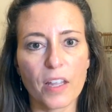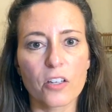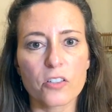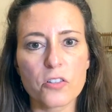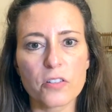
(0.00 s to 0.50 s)

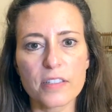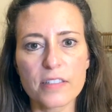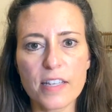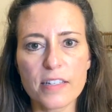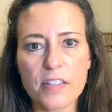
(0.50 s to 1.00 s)
So
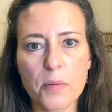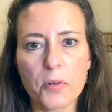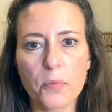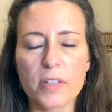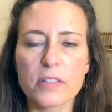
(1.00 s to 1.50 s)
let's say
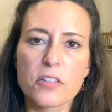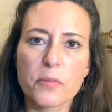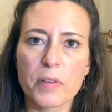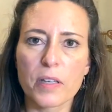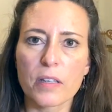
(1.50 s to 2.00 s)
someone wants to
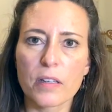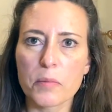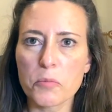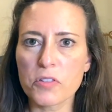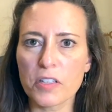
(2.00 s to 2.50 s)
be a
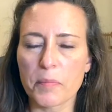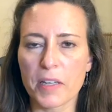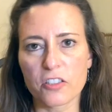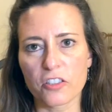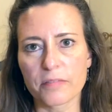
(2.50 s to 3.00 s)
music
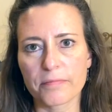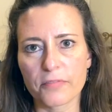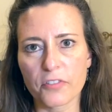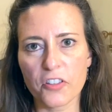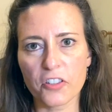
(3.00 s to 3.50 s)
major
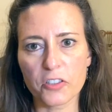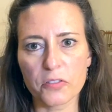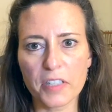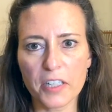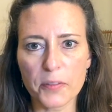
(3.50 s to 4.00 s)
for their
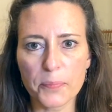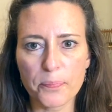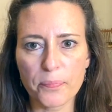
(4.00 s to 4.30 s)
career,